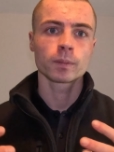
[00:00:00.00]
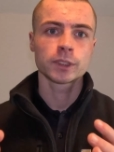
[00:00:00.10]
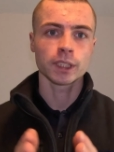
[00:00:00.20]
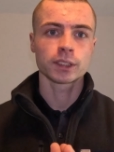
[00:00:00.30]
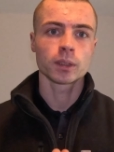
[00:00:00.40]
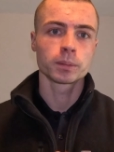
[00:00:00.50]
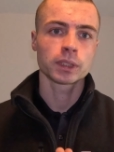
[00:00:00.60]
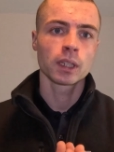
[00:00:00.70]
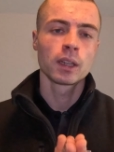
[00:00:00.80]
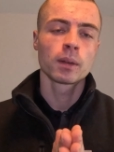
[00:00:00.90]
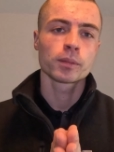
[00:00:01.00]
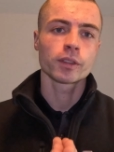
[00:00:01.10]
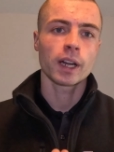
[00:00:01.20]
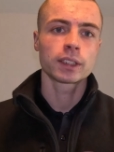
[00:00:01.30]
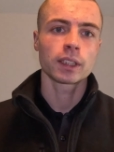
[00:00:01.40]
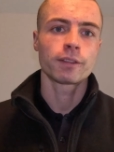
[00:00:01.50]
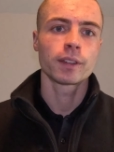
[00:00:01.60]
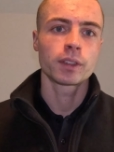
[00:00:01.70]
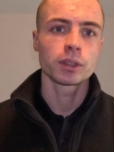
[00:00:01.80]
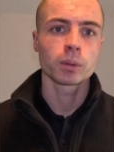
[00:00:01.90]
Systems provides a
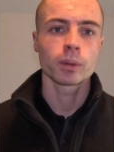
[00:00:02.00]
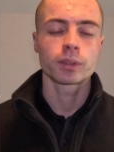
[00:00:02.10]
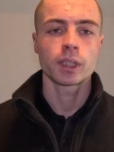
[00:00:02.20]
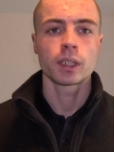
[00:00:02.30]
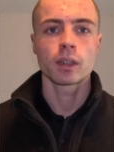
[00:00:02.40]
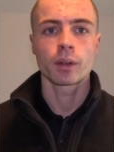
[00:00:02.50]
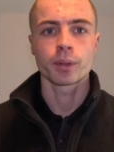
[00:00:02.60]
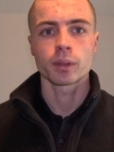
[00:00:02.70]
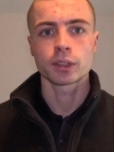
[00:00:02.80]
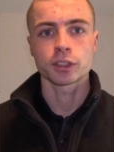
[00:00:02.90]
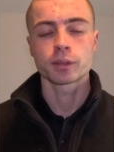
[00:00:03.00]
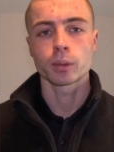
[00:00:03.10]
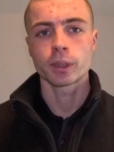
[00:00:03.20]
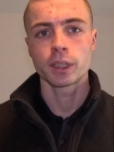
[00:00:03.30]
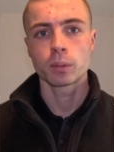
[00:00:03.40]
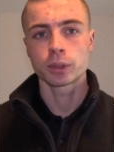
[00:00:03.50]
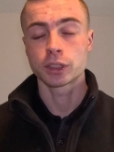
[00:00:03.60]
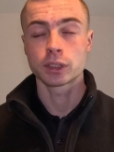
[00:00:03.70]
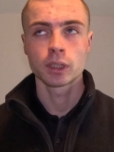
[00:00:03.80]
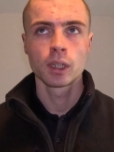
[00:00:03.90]
15-year warranty on their electric floor heat, which
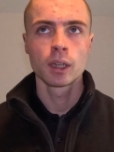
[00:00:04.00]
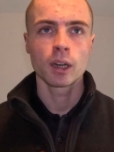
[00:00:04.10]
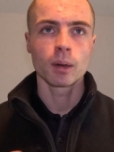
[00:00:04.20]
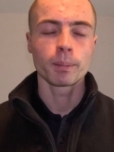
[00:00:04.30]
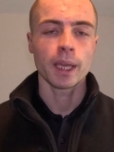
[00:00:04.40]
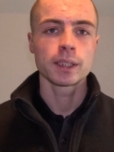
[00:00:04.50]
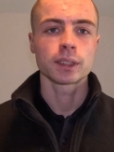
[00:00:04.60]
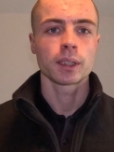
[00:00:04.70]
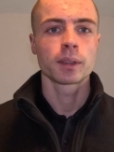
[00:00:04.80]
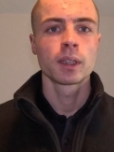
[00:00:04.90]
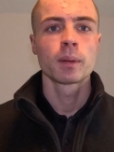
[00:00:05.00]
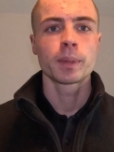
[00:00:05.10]
is amazing,